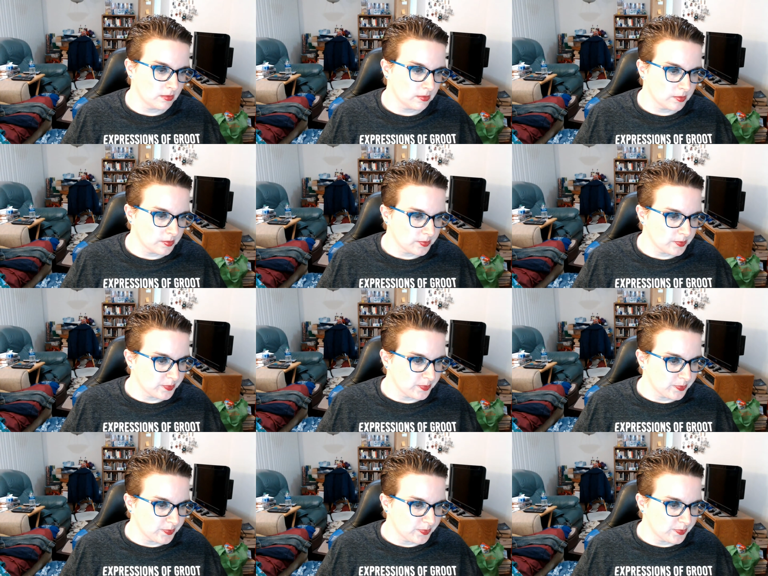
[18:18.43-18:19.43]

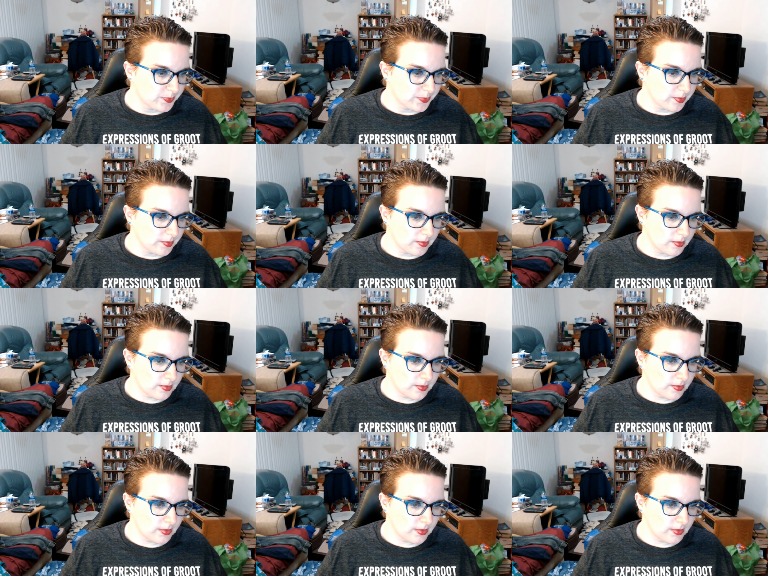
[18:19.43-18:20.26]
(no one is talking)